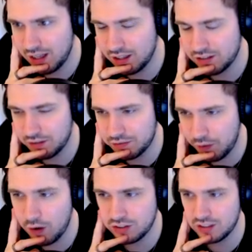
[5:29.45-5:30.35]
has
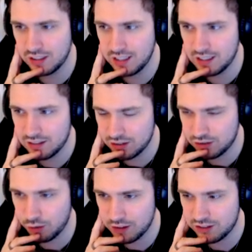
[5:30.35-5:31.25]
unfortunately
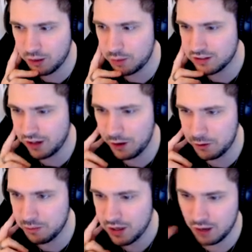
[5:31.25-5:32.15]
destroyed someone's
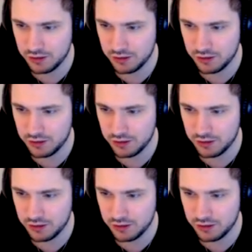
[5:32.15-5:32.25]
home.